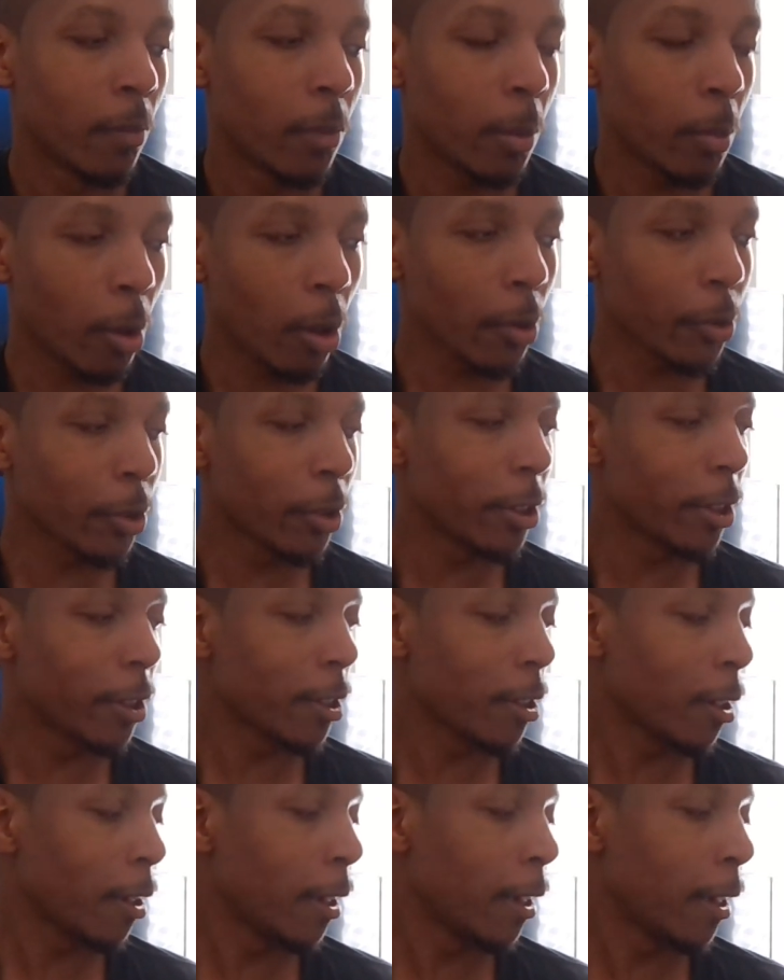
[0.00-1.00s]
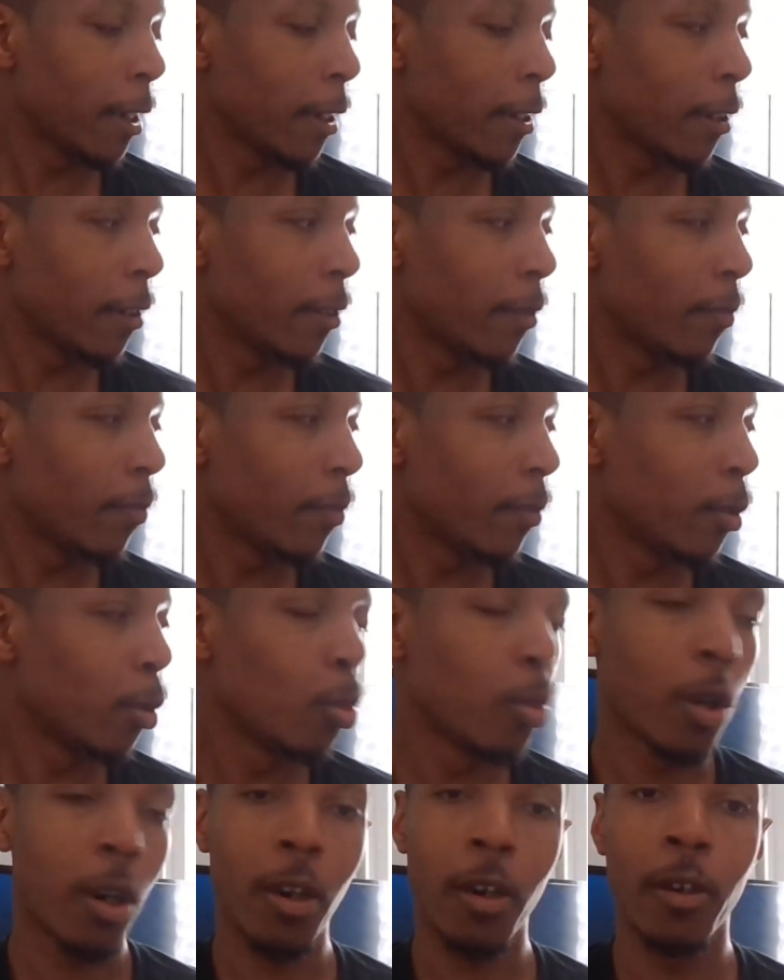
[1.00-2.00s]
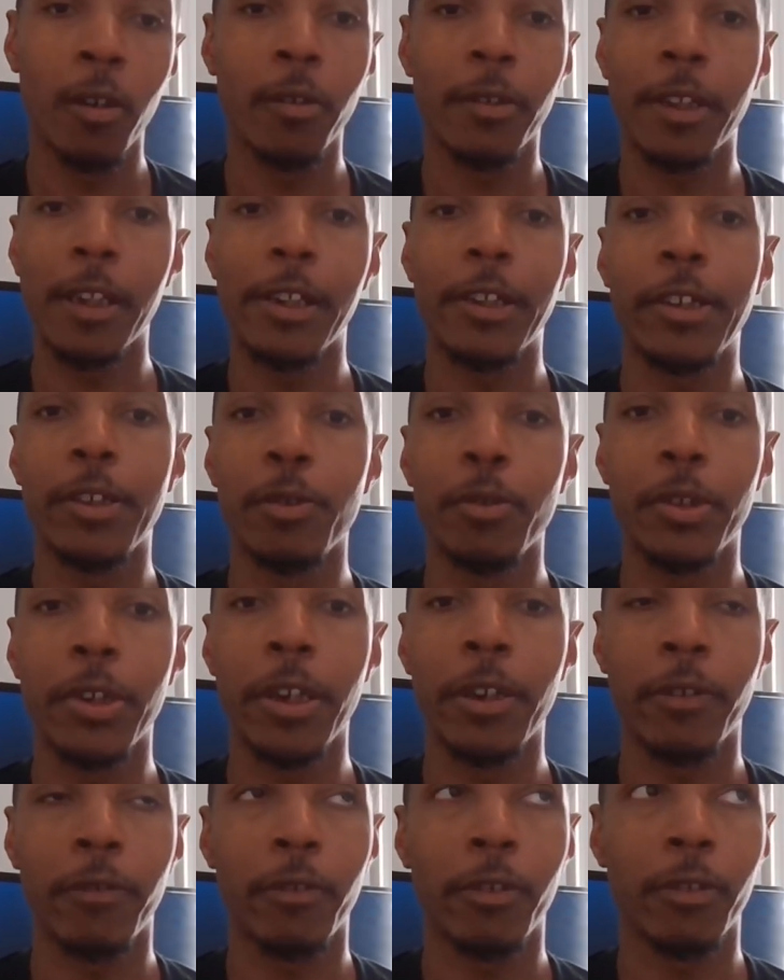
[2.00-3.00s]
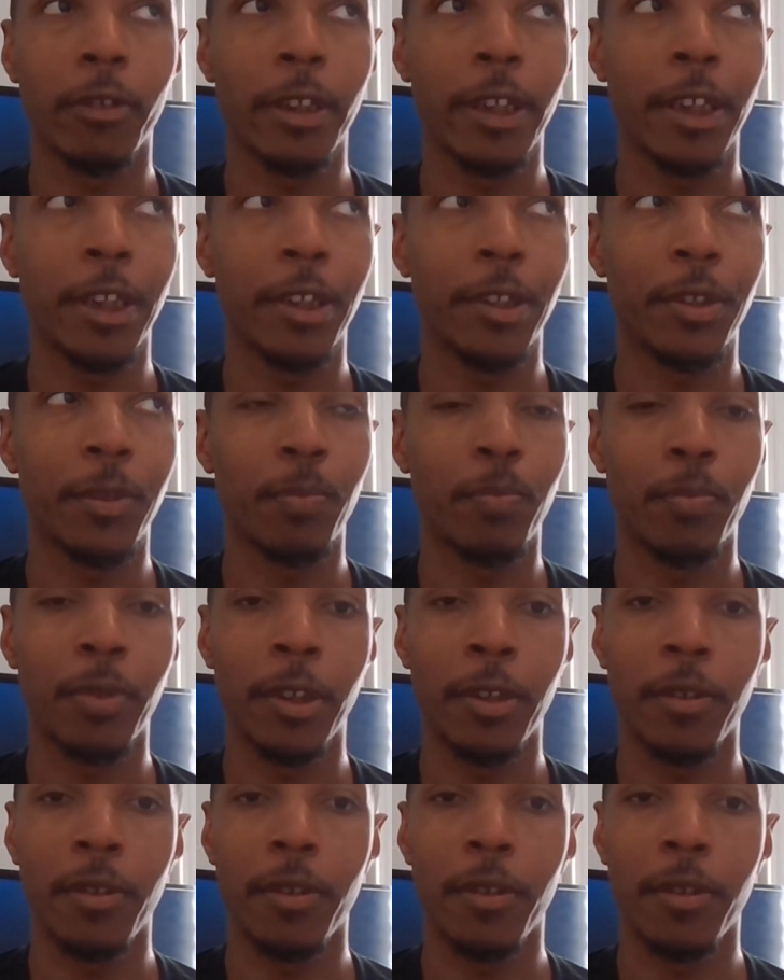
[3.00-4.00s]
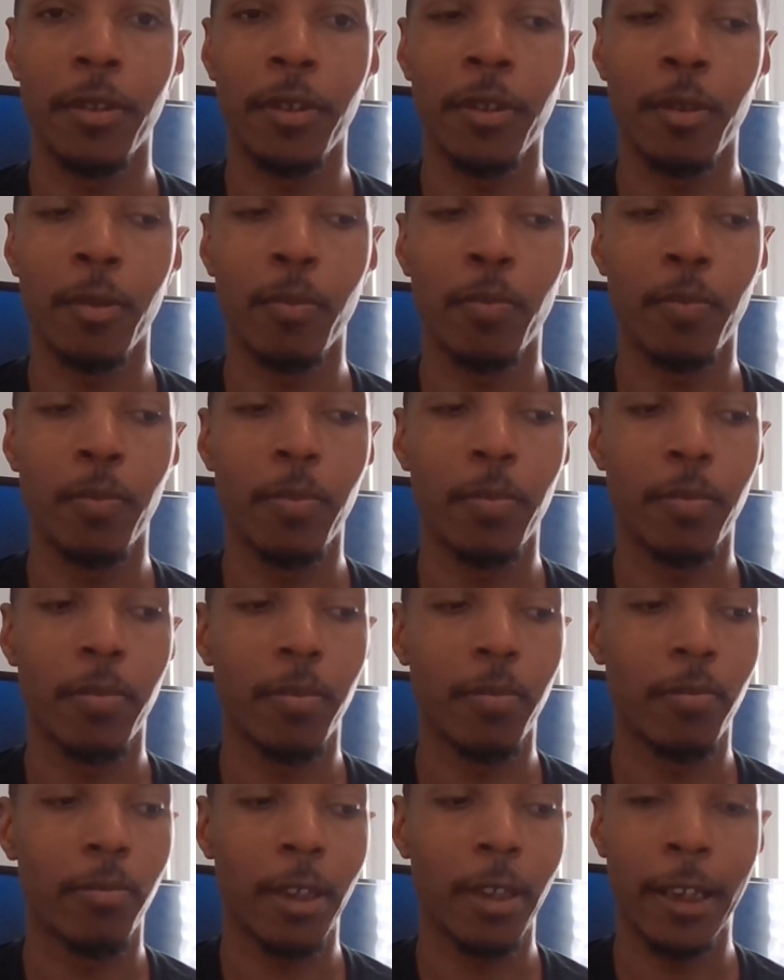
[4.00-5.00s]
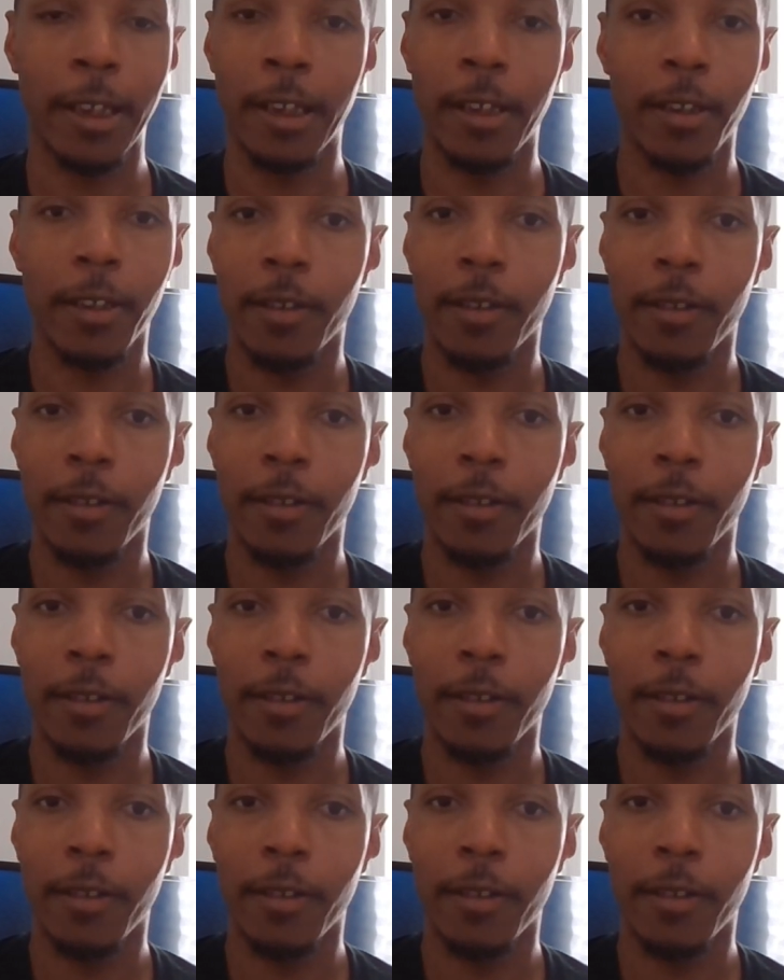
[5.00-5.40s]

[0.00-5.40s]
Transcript: I'm also just like, you heard that she was getting released, but you, like,